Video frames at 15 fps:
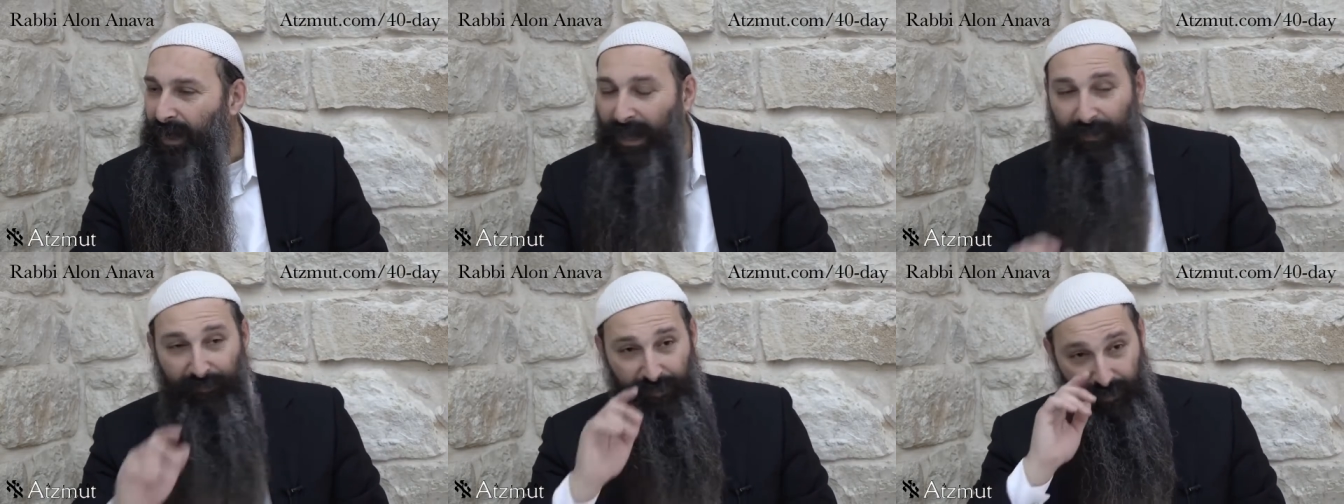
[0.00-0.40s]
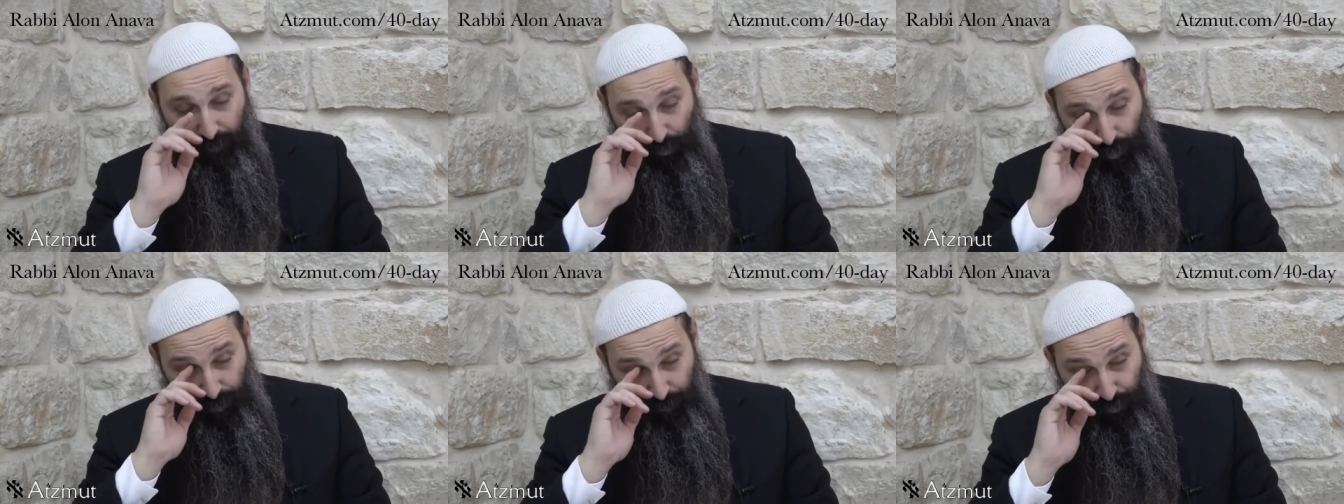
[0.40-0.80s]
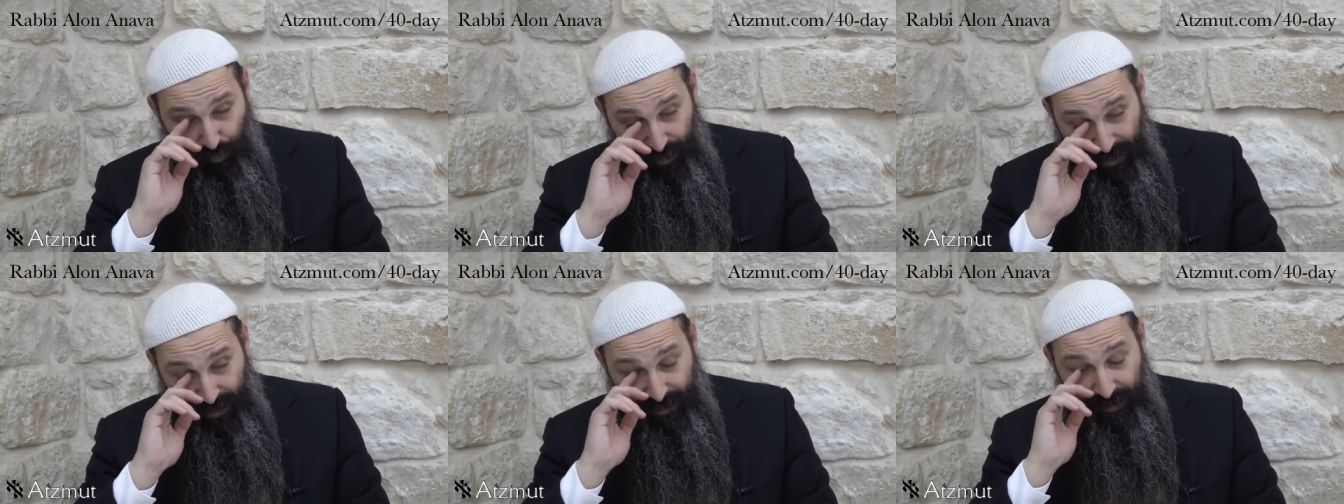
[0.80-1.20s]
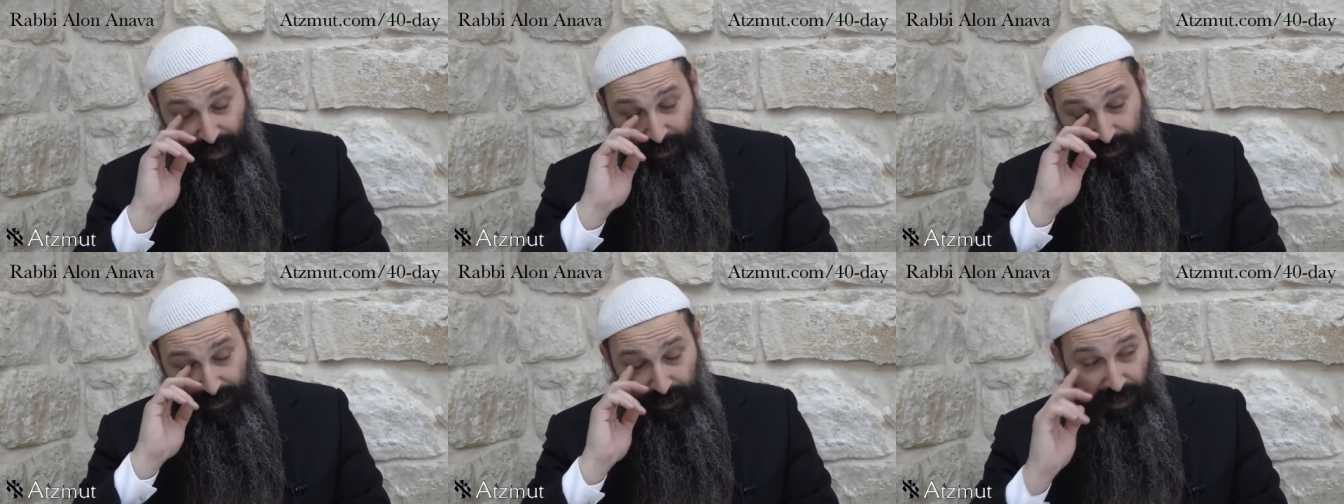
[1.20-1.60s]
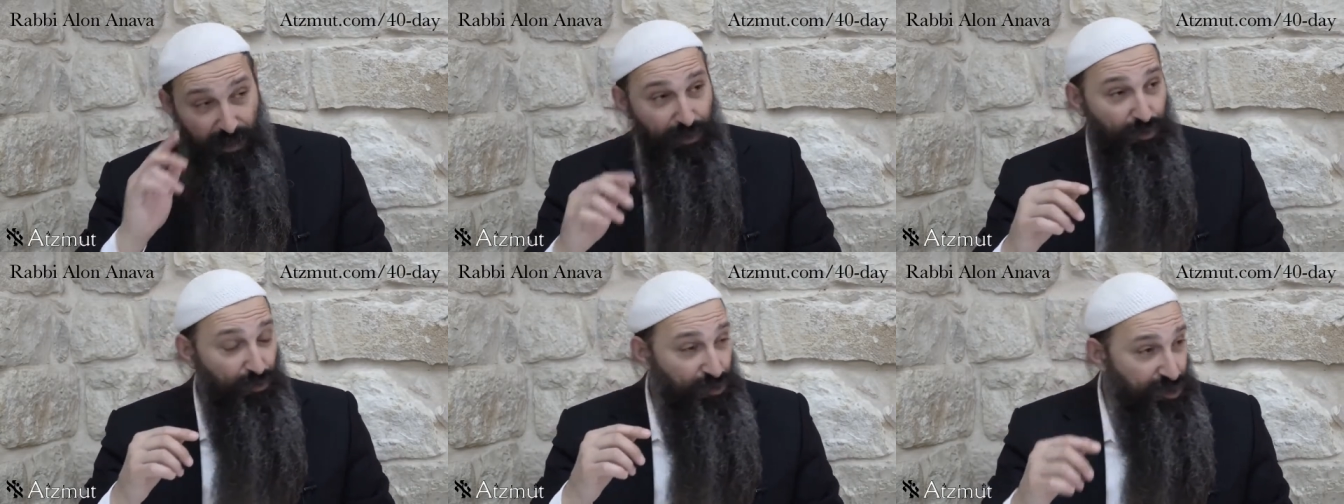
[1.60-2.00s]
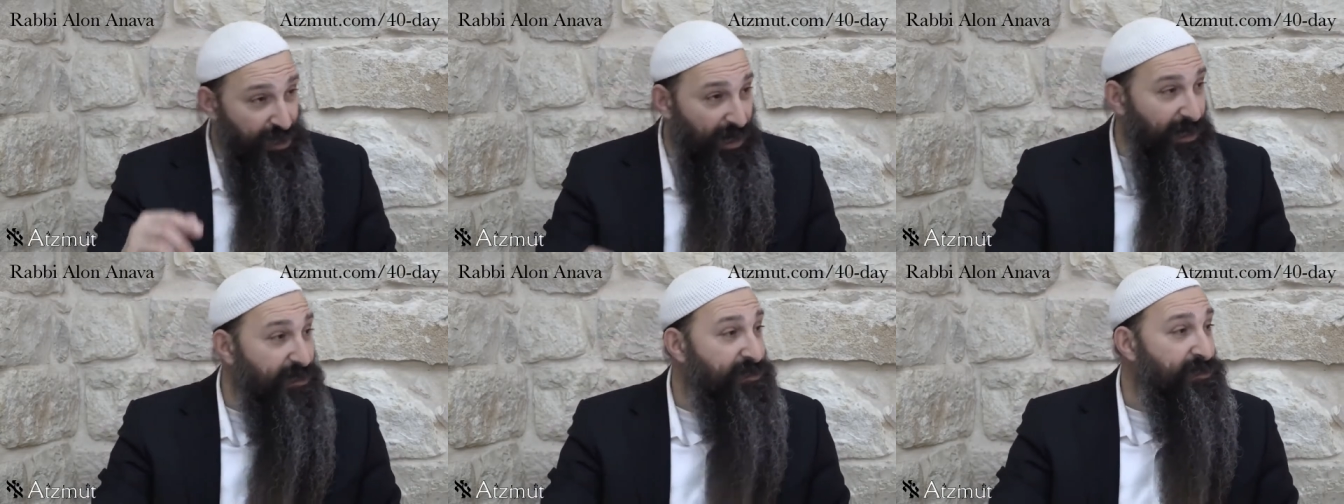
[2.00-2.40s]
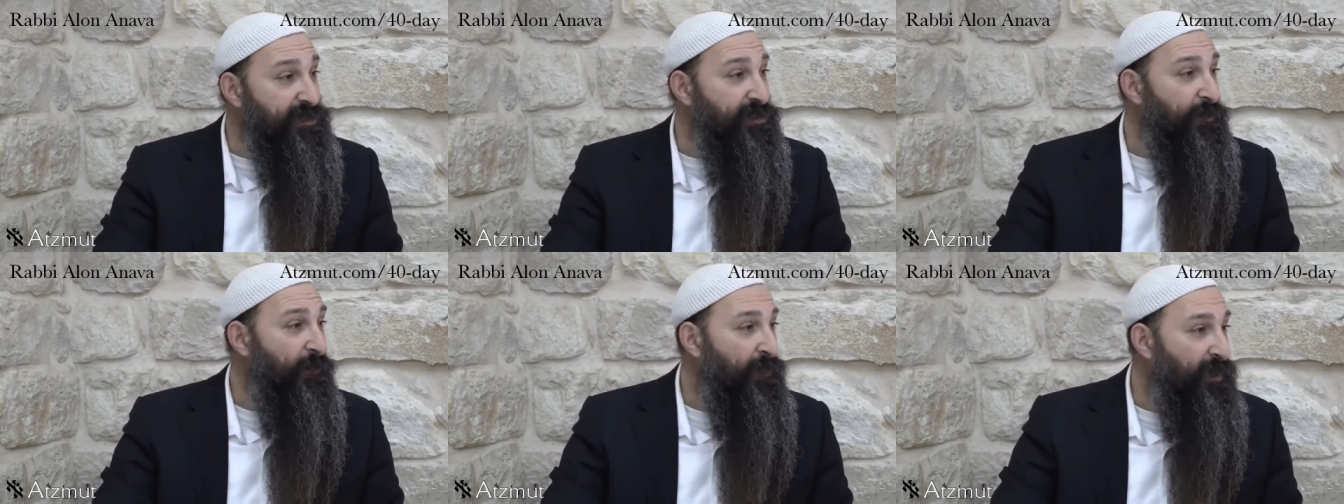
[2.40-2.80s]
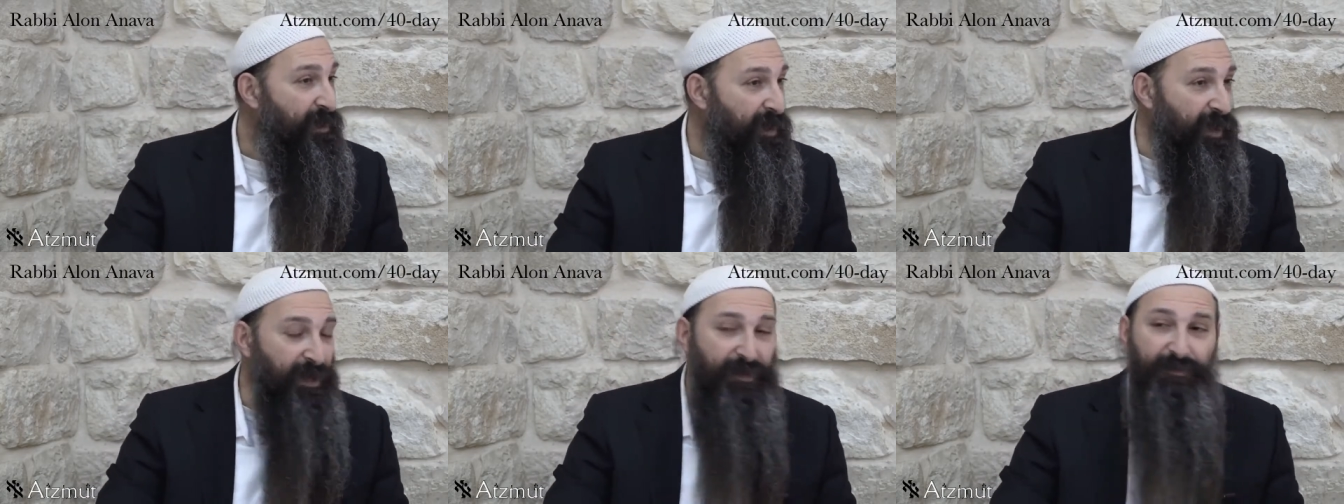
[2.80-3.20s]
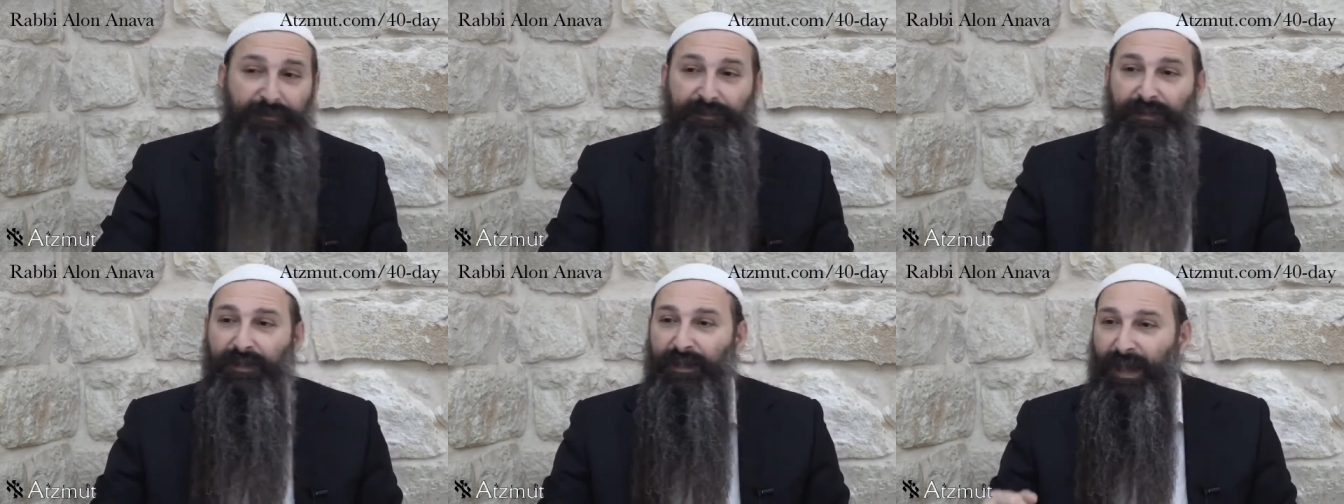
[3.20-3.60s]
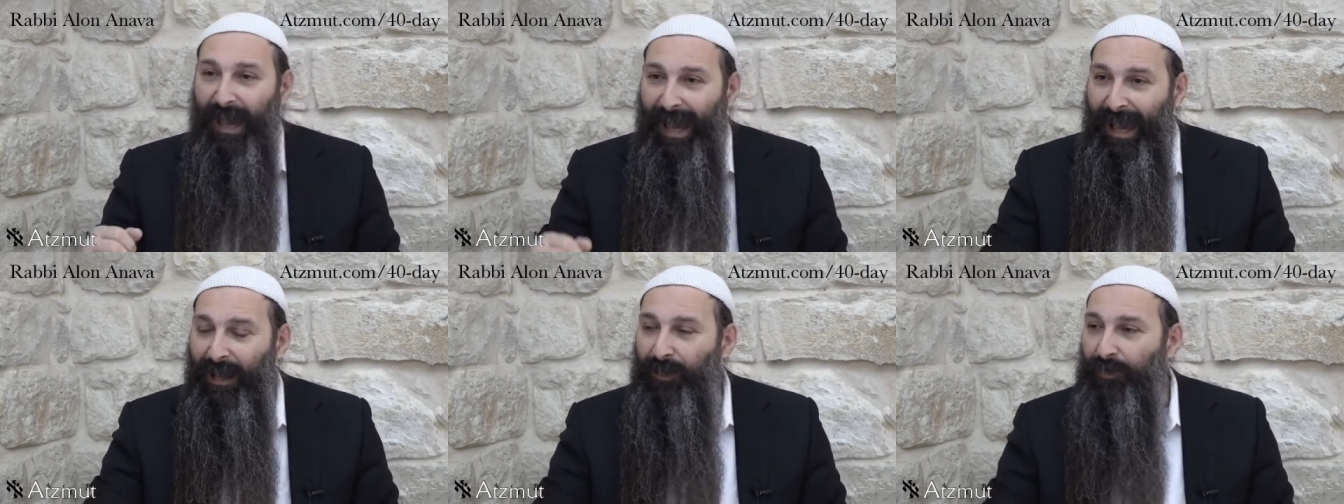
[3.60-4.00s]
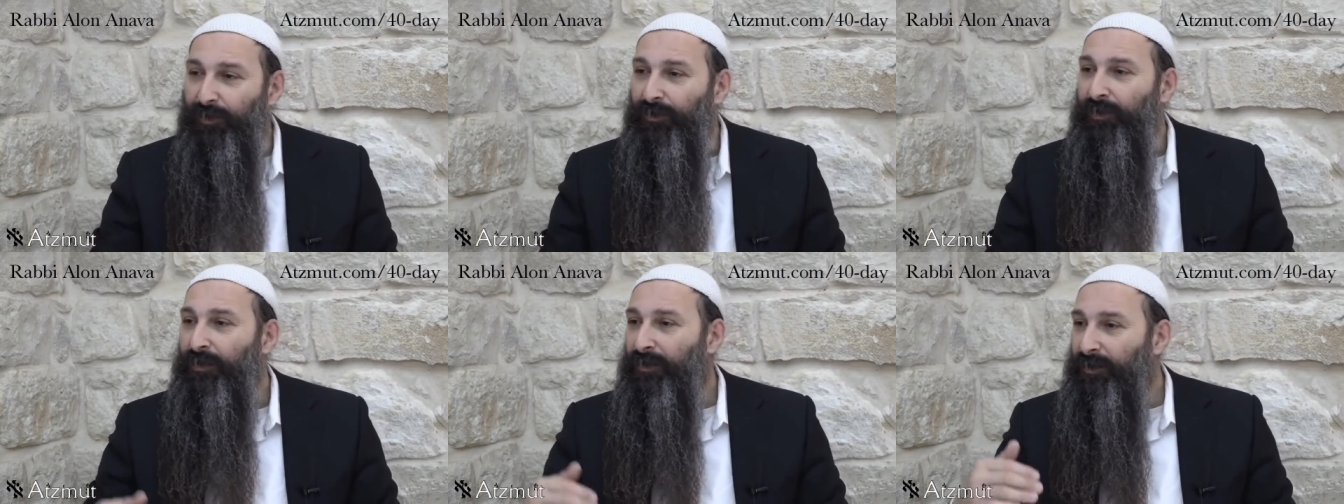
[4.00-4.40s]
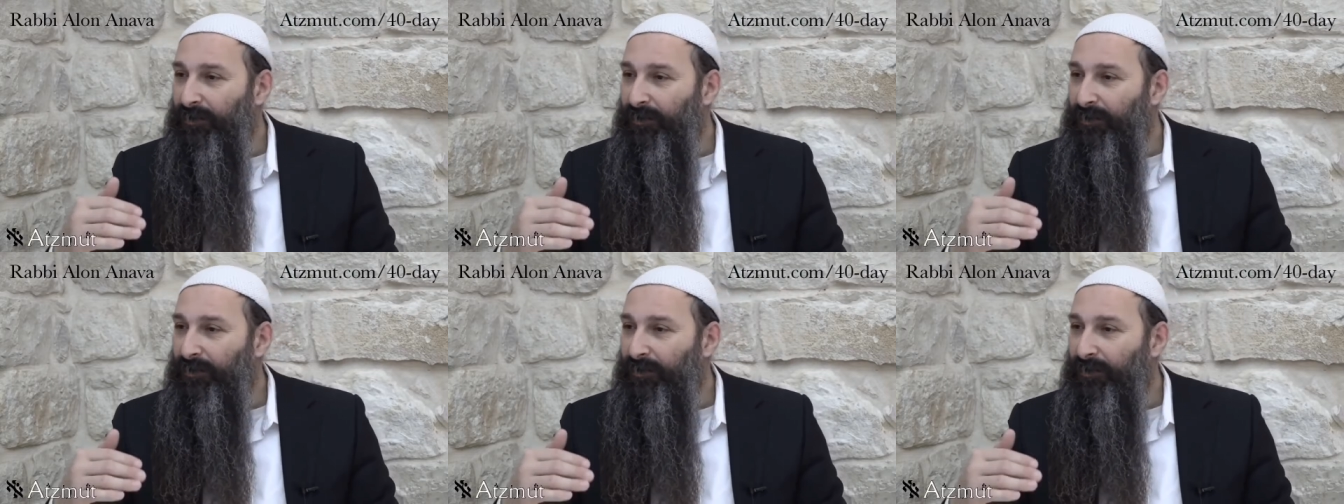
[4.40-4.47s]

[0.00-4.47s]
And what brings us to jealousy, hate, anger,